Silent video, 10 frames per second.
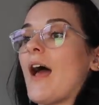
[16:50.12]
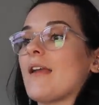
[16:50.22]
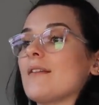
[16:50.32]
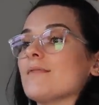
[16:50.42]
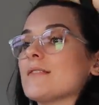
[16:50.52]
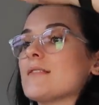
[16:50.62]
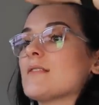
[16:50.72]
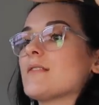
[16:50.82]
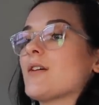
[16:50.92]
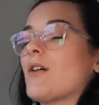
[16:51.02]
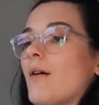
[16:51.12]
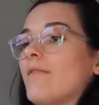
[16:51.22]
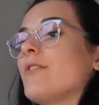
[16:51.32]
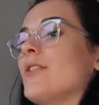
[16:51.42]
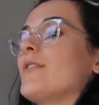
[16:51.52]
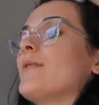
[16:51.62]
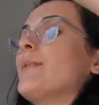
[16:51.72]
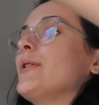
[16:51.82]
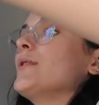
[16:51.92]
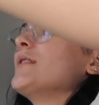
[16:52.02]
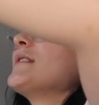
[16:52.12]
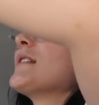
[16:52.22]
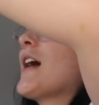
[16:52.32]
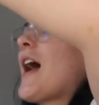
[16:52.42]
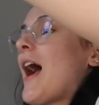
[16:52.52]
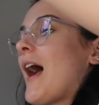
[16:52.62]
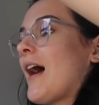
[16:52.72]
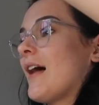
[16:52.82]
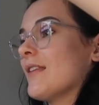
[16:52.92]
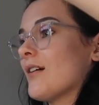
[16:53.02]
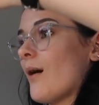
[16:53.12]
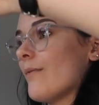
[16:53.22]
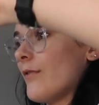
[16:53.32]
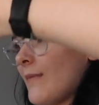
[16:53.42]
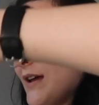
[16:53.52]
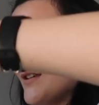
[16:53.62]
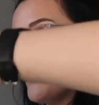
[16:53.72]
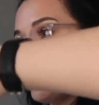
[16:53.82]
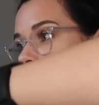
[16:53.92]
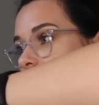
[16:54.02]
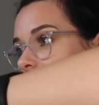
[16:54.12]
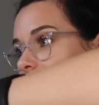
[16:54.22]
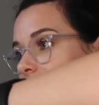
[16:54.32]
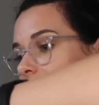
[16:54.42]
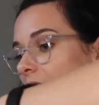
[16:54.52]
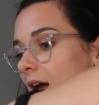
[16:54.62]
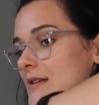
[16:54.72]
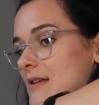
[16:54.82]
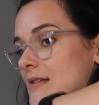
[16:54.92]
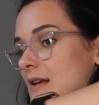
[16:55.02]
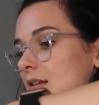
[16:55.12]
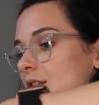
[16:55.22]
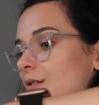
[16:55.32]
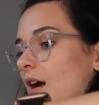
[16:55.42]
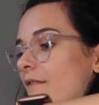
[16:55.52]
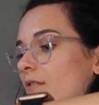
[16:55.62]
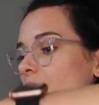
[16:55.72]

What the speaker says: and it was the confidence boost and the confirmation that ideas that I do have